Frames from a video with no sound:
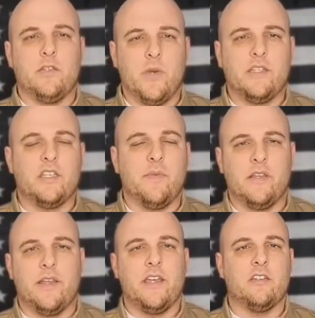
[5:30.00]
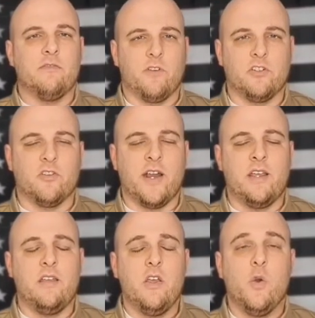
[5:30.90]
do a simulation for
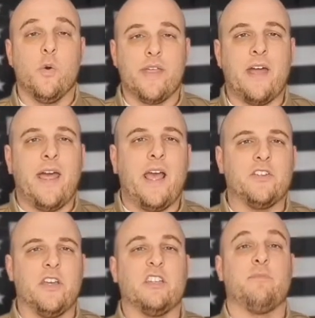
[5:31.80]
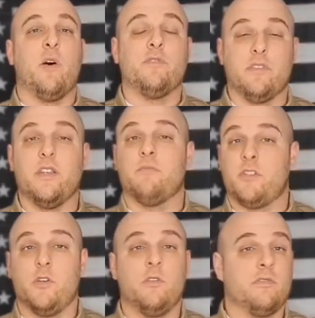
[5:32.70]
training without actually exposing them
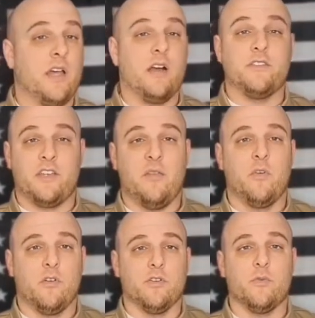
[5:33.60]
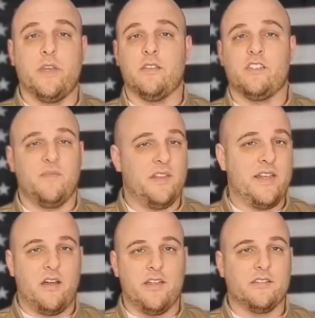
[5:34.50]
to toxic chemicals. We can
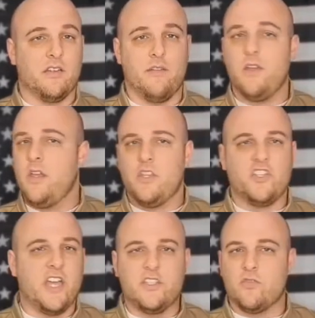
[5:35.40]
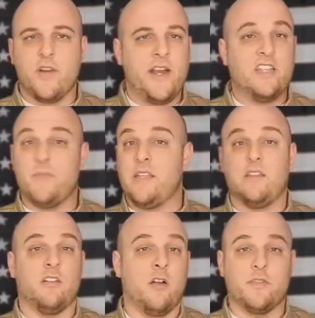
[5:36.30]
simulate all this stuff, change the readings, make
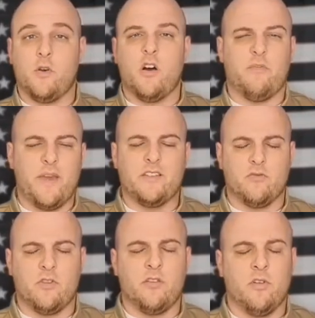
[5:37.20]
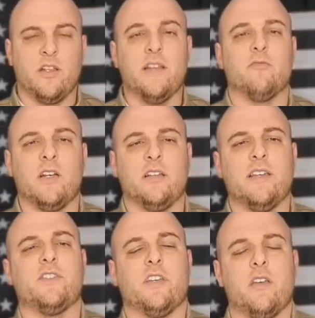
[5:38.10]
the alarms go off, makes it really
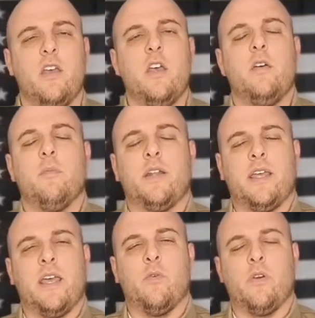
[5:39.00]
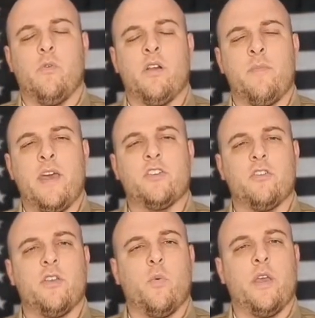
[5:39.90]
realistic. But again, we want to make
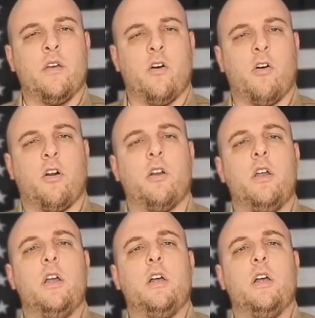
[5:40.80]
sure that we are